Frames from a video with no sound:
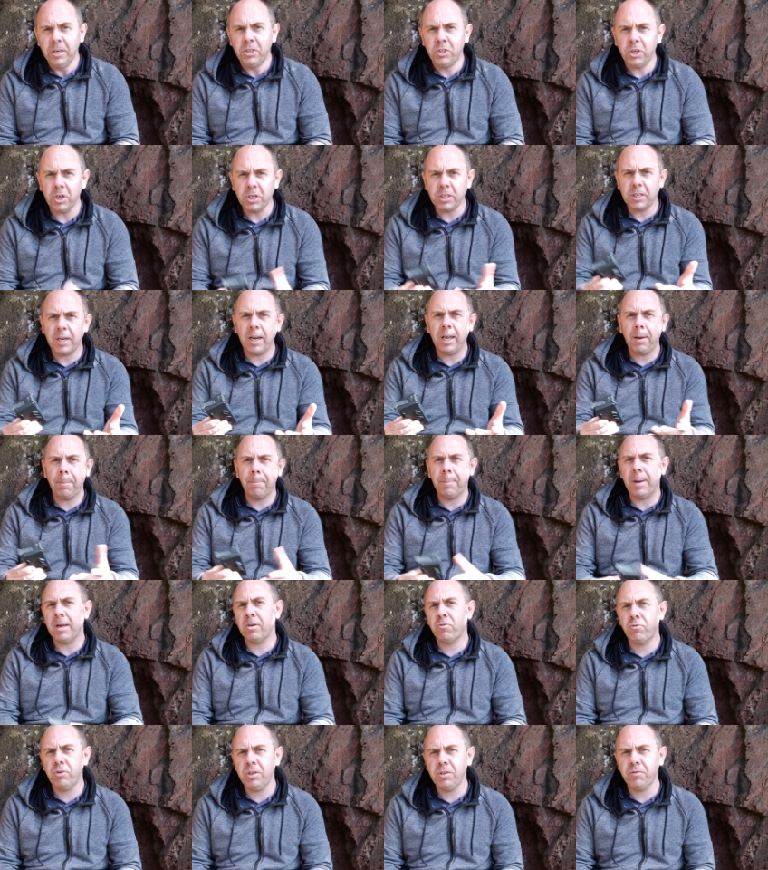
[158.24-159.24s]
Just like
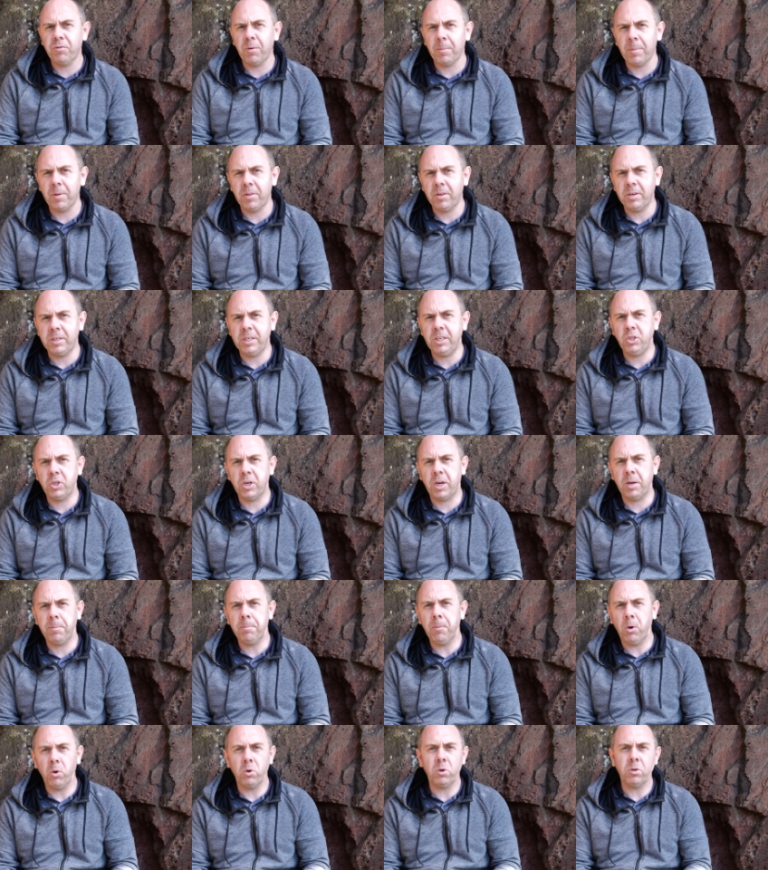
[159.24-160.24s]
batteries from other DJI
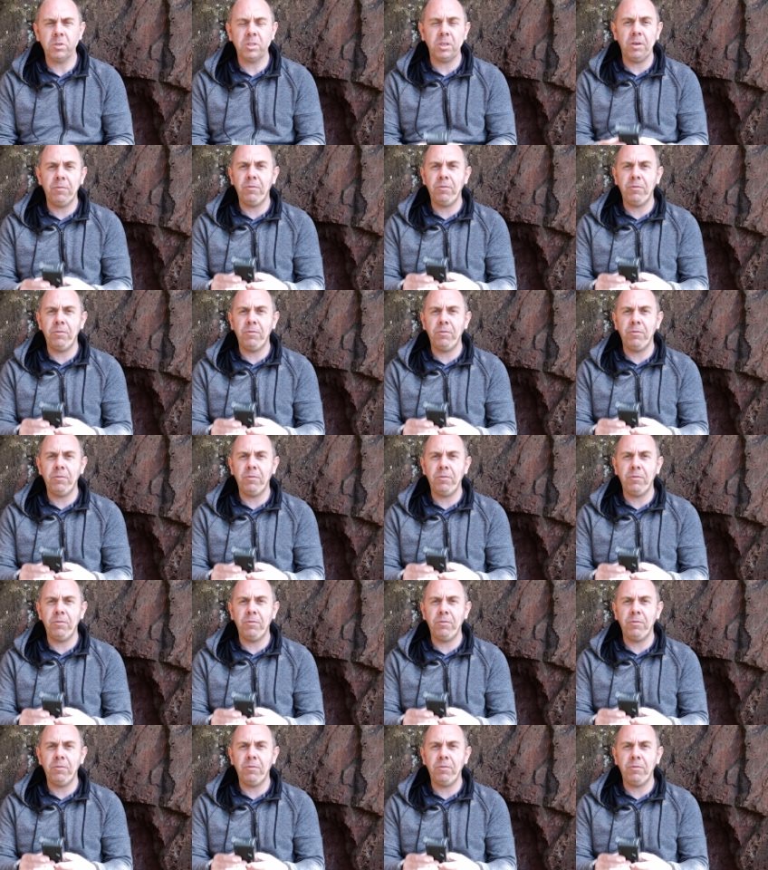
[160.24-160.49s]
models,